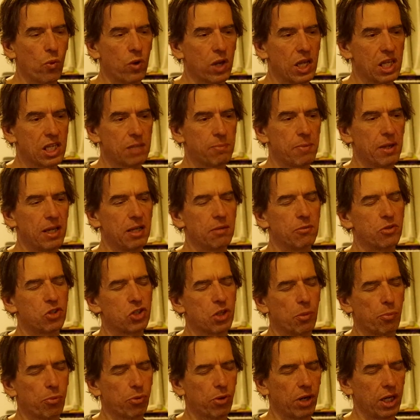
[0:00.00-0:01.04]
has been
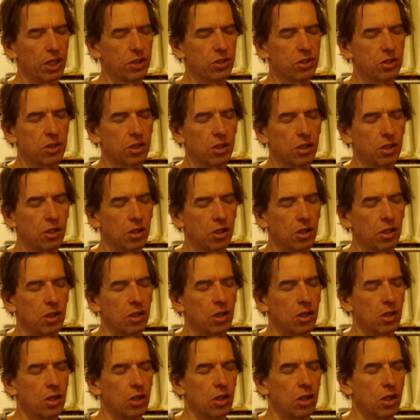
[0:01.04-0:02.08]
suppressed
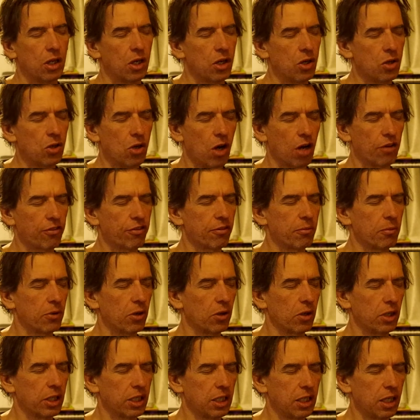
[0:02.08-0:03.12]
not from
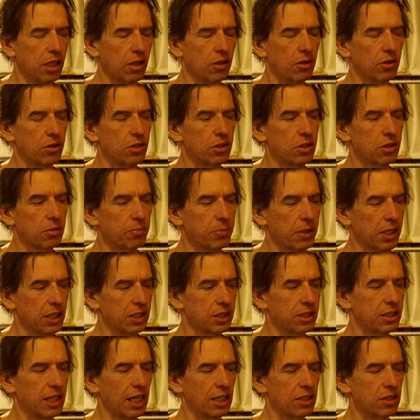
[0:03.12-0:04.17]
early years
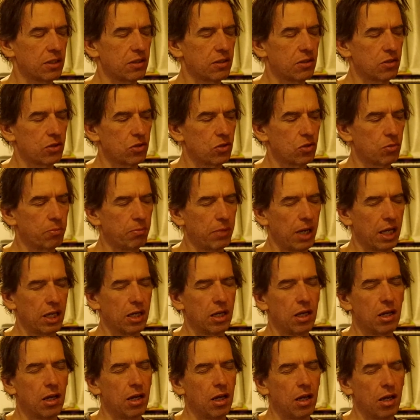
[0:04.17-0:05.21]
because but
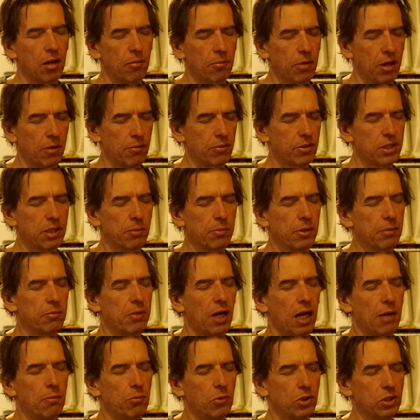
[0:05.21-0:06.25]
simply
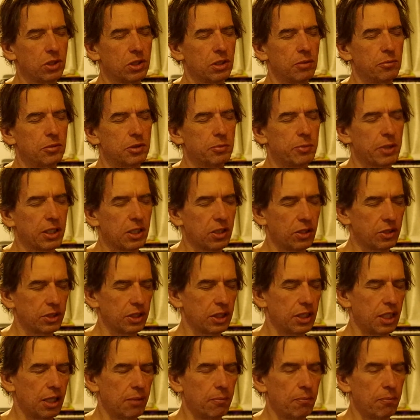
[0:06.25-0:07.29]
by Muslims because it